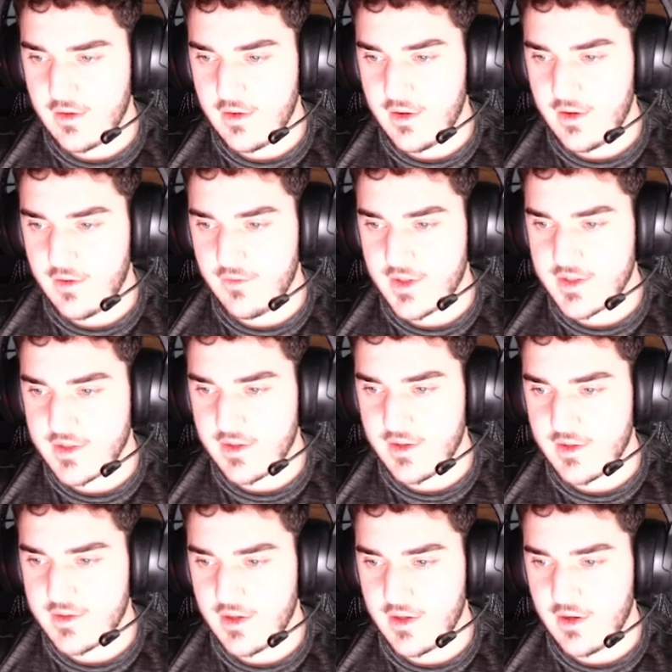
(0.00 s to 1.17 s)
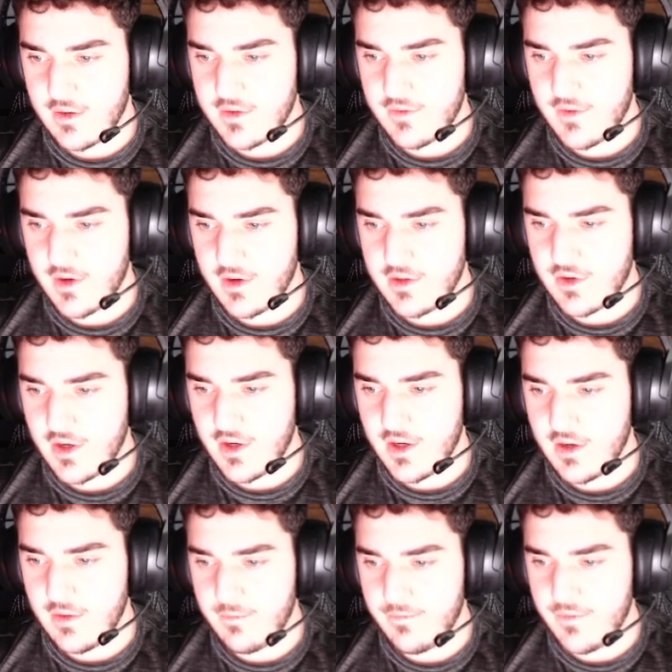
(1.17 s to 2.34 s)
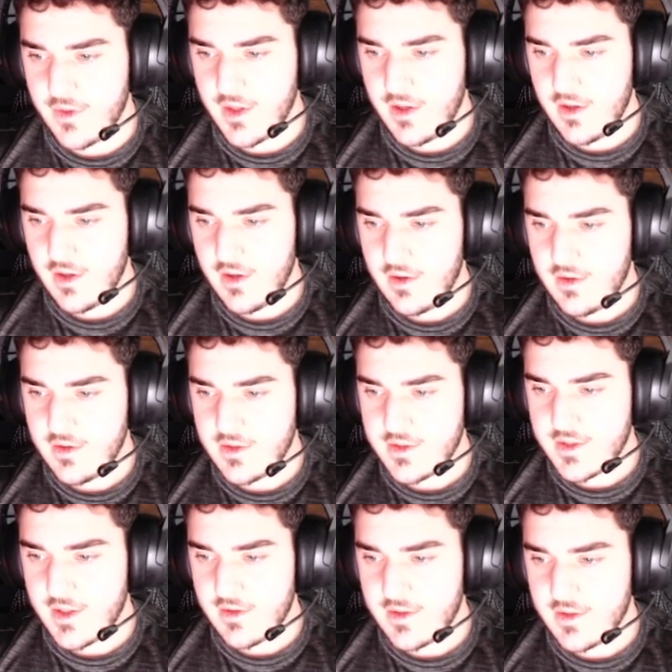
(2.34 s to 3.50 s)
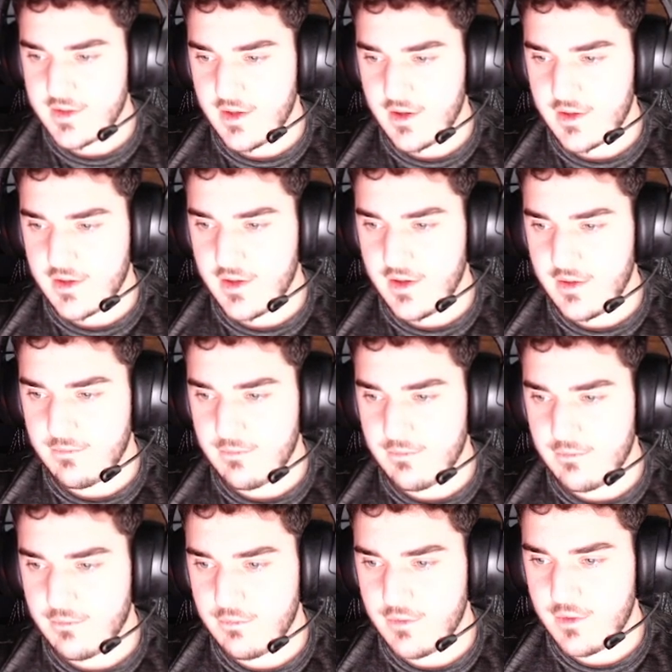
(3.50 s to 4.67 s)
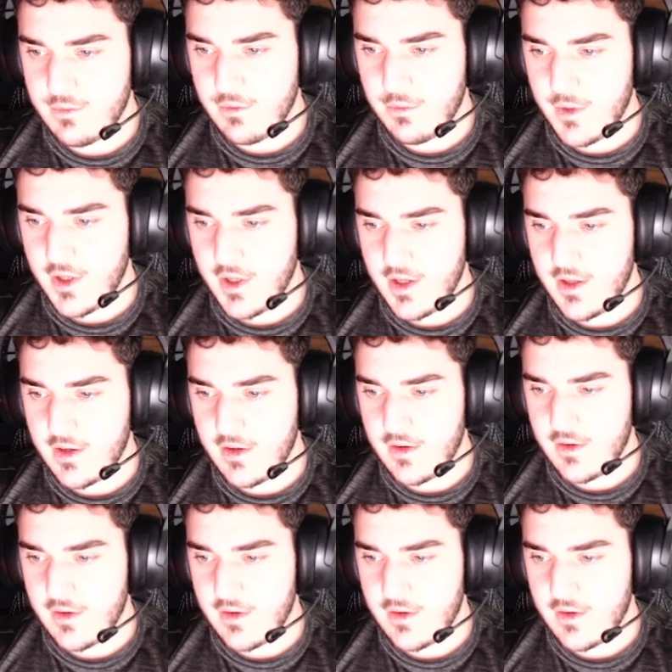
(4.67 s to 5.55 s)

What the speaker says: Obviously, stock was very dried up. Stanley stocked up, people bought.